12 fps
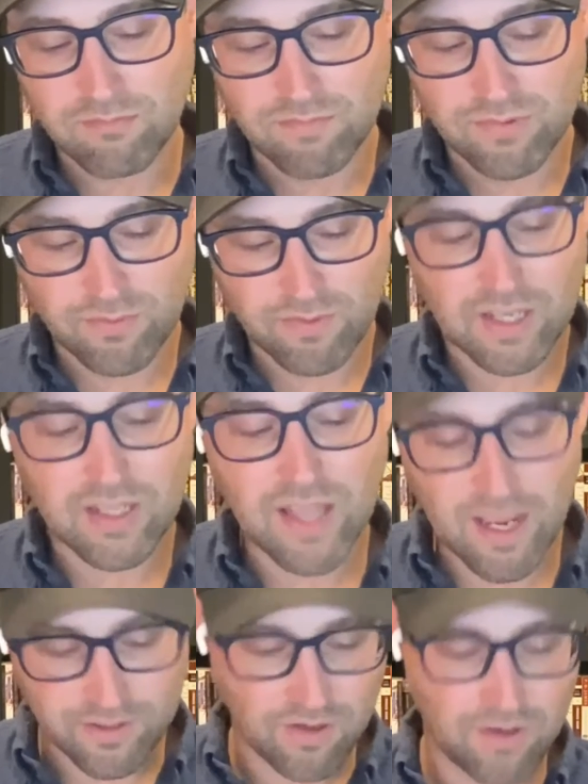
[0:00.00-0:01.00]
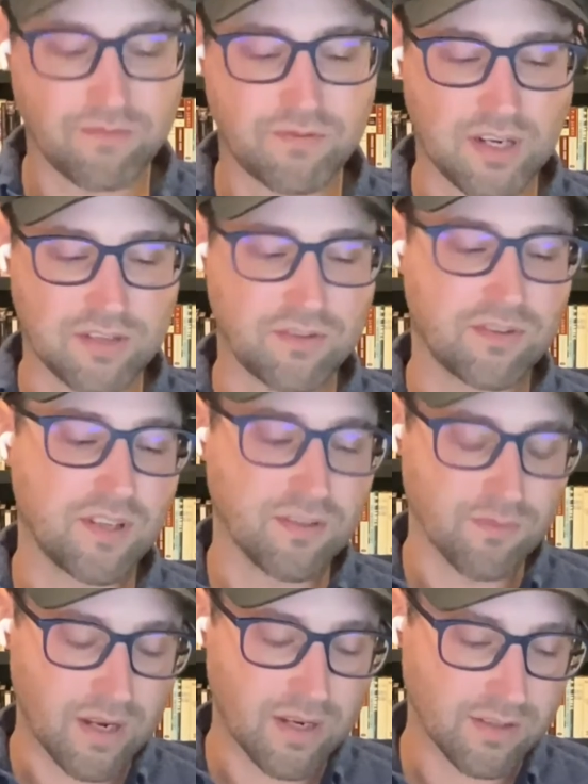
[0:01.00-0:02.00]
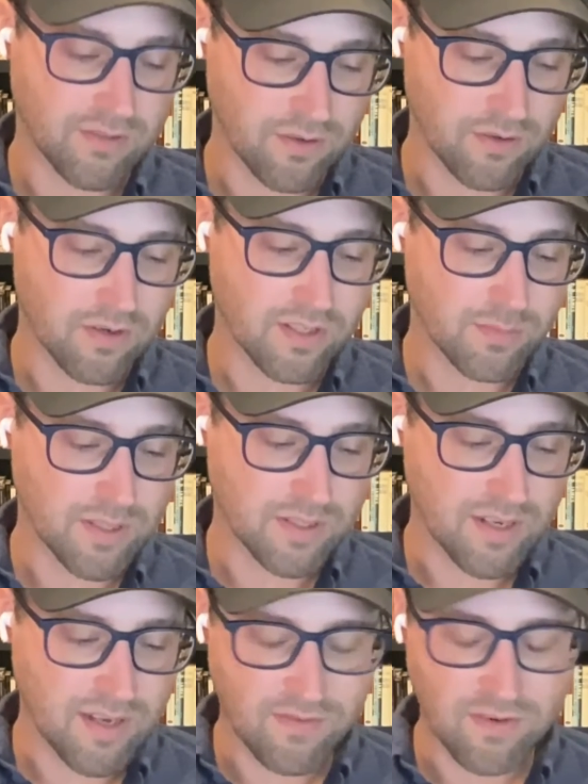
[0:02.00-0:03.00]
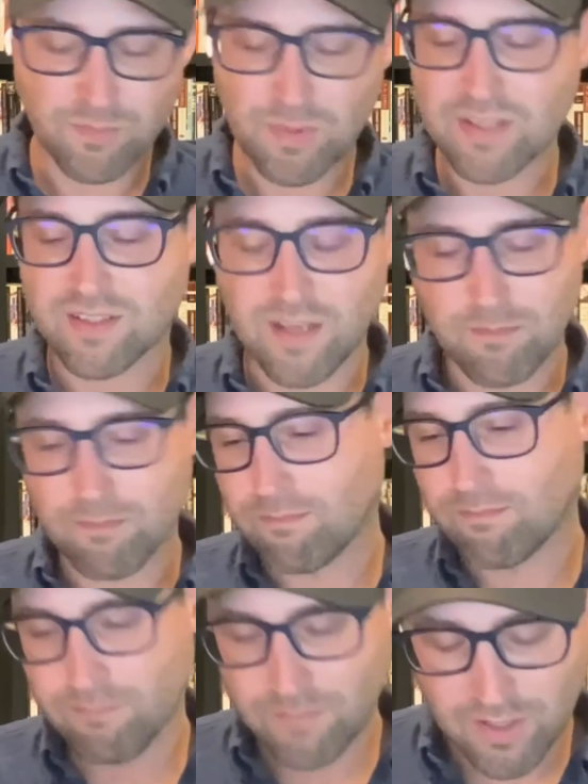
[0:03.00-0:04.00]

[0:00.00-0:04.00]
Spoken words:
sort of collect all of Chesterton's writings on Christmas, and there's been some,